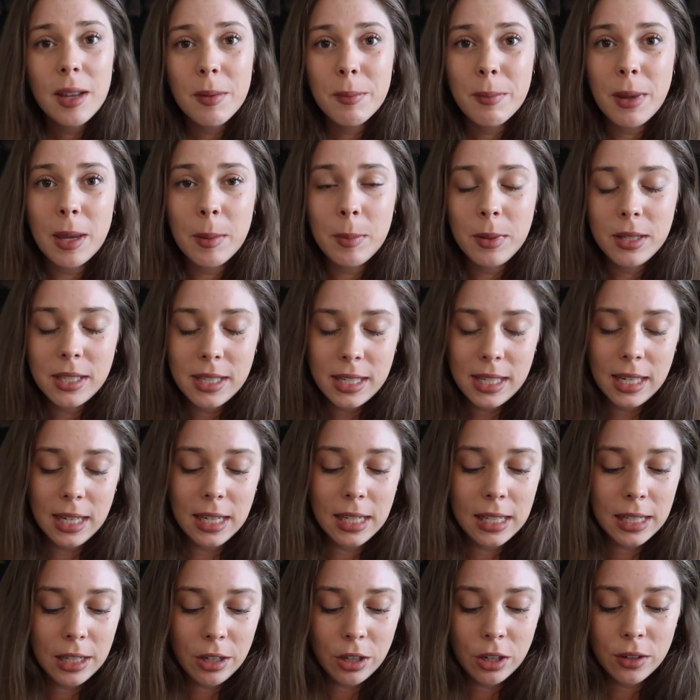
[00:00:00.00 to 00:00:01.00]
maybe steer
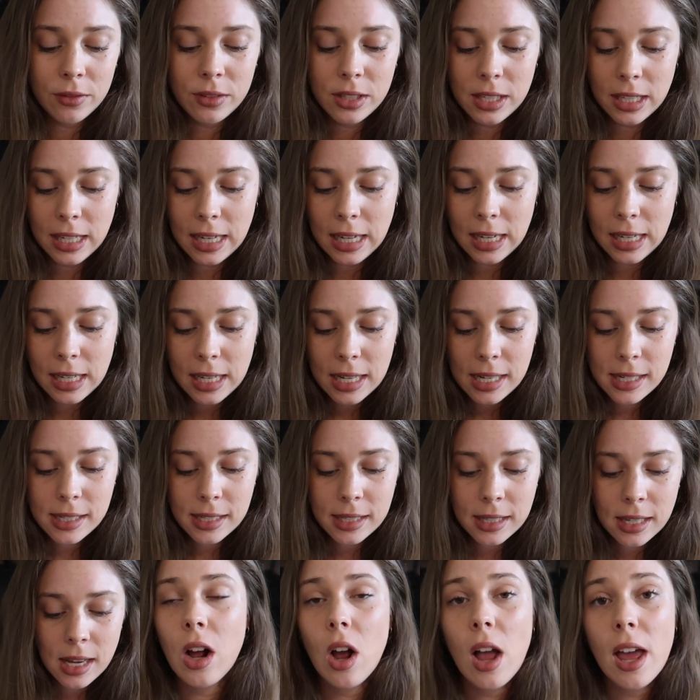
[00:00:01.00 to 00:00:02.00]
clear of
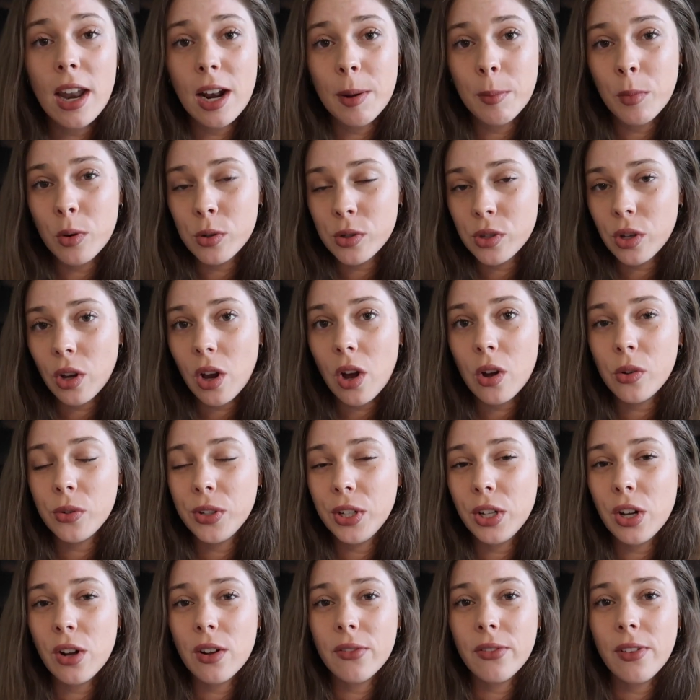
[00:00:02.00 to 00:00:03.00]
zucchinis. And I'm also
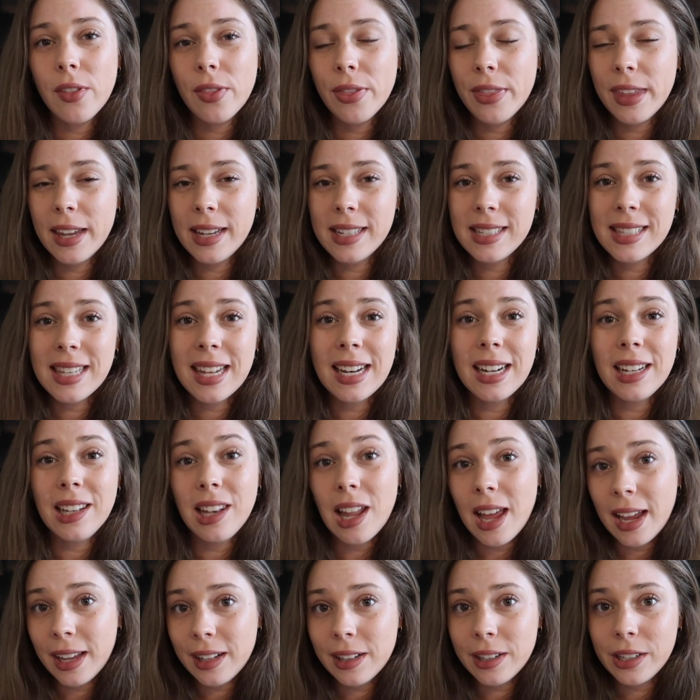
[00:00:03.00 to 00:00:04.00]
holding off on things that are
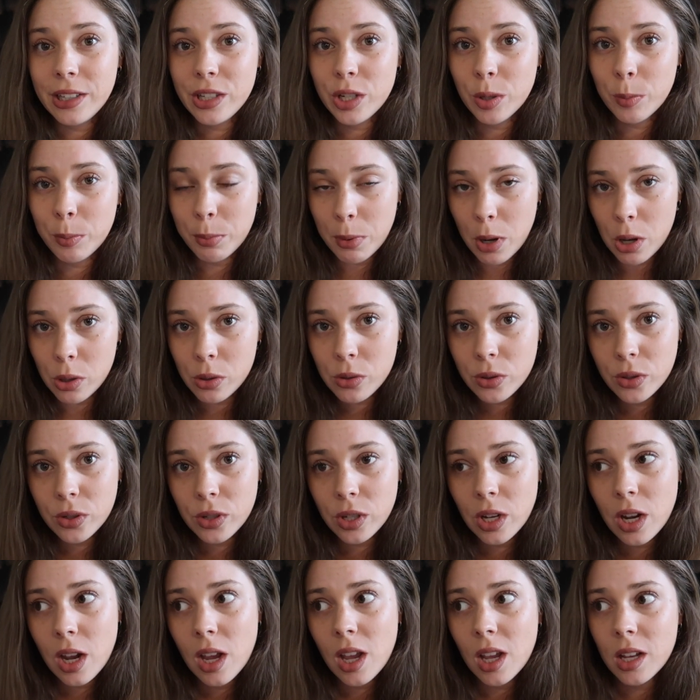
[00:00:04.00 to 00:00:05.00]
likely to
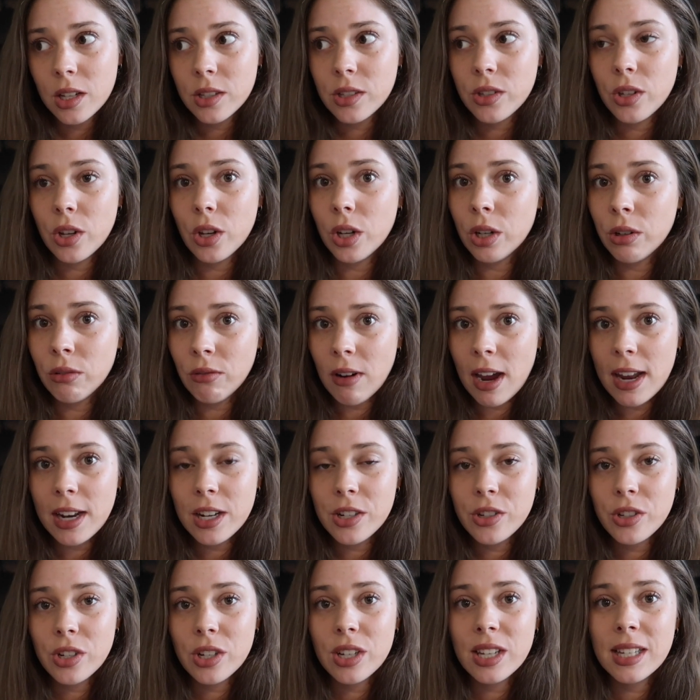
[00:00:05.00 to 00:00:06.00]
bolt. So
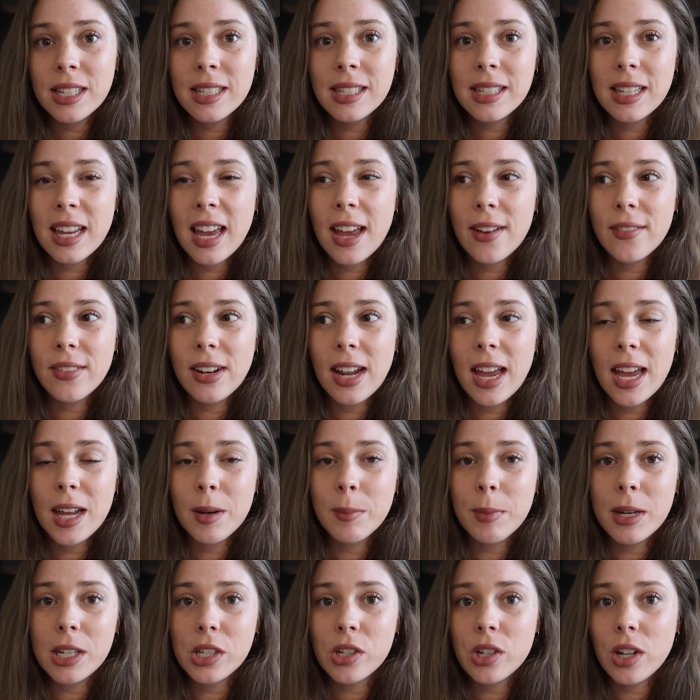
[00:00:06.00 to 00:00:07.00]
radishes, I haven't
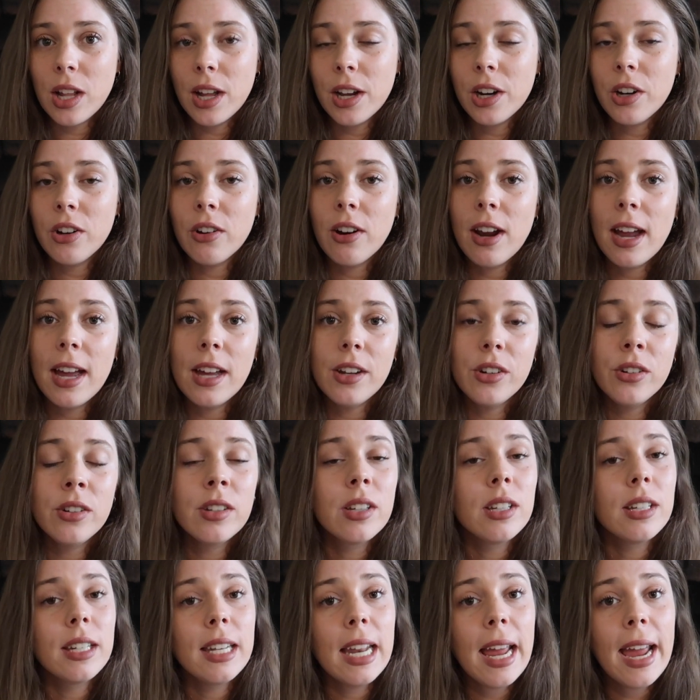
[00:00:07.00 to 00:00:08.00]
had much luck
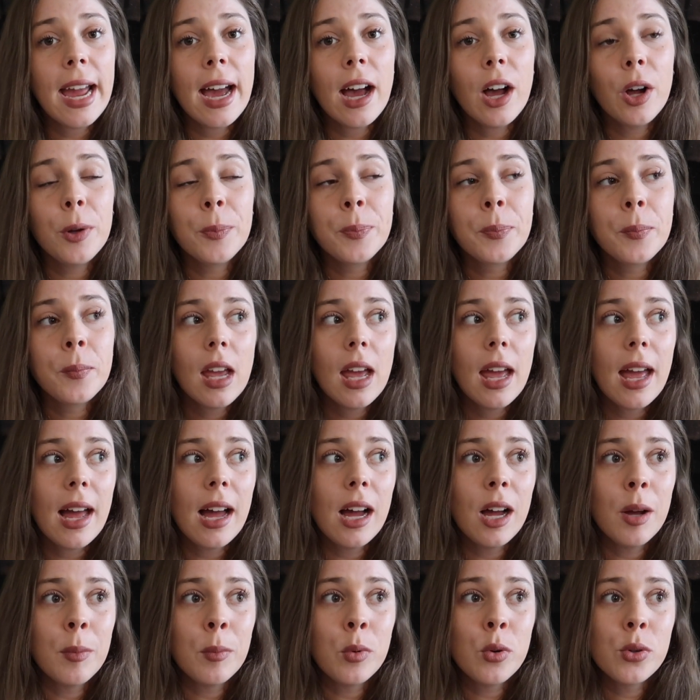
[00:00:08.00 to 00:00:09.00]
around now.
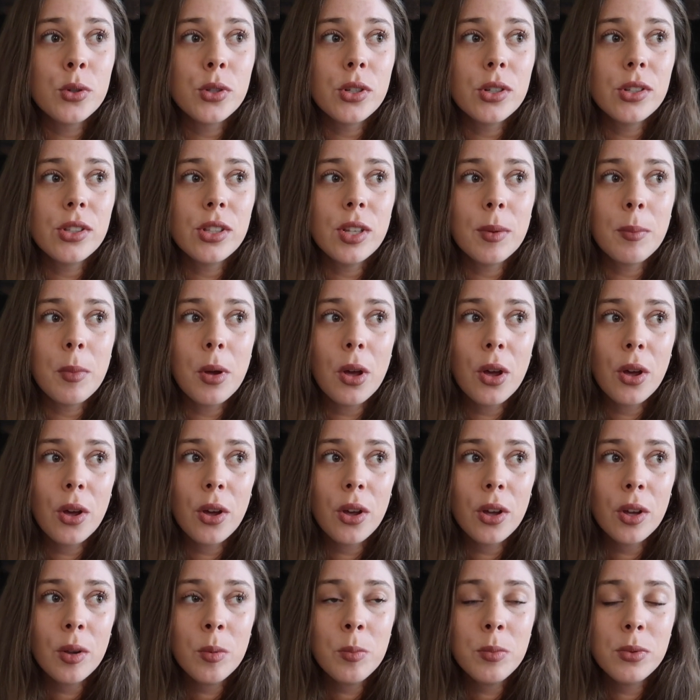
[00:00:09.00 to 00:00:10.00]
Also some
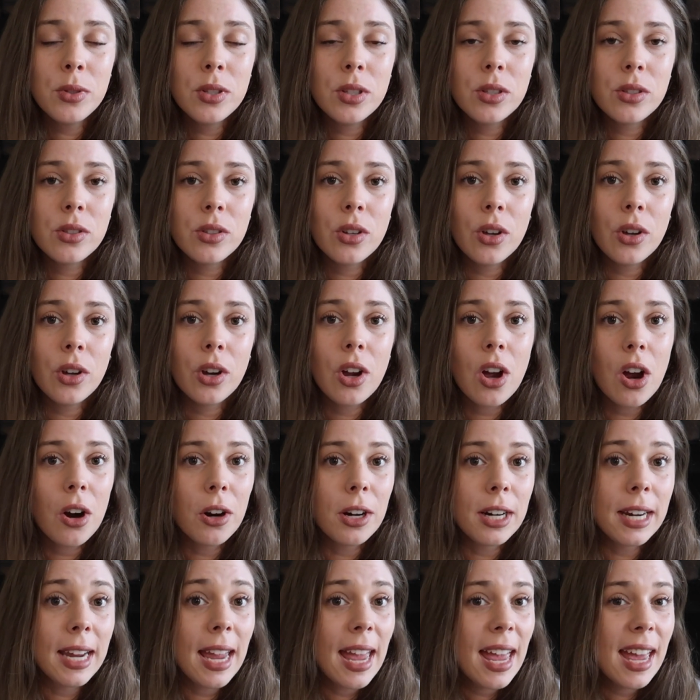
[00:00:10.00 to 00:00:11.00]
herbs, so
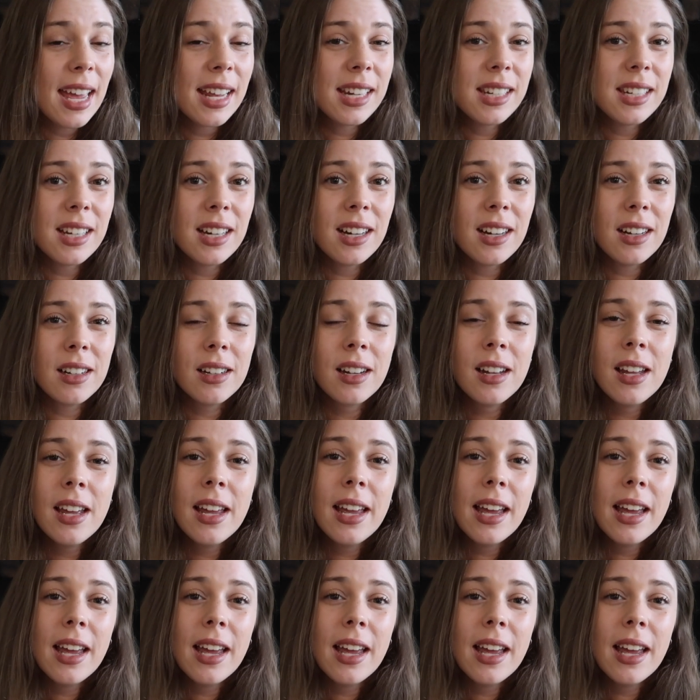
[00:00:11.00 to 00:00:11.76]
coriander.